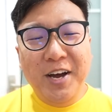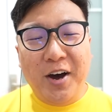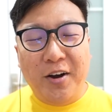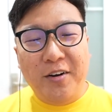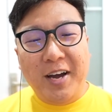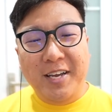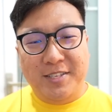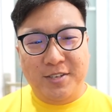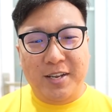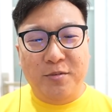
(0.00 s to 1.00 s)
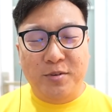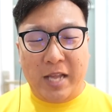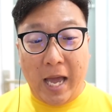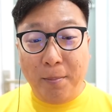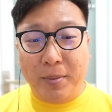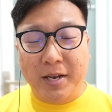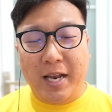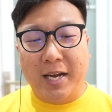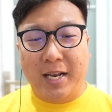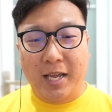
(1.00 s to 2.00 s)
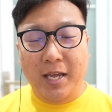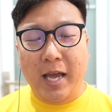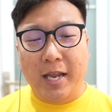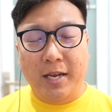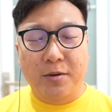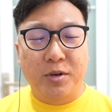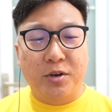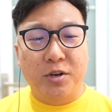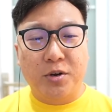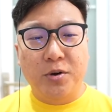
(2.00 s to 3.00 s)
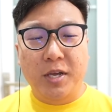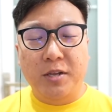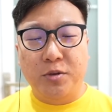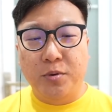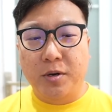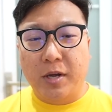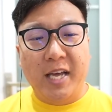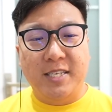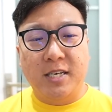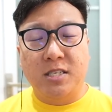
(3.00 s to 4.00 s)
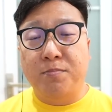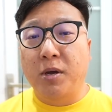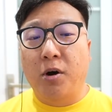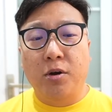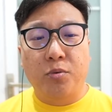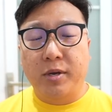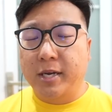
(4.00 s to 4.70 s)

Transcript: Alright, so that would happen luckily, and we're gonna go ahead to Icicle Spear all the way.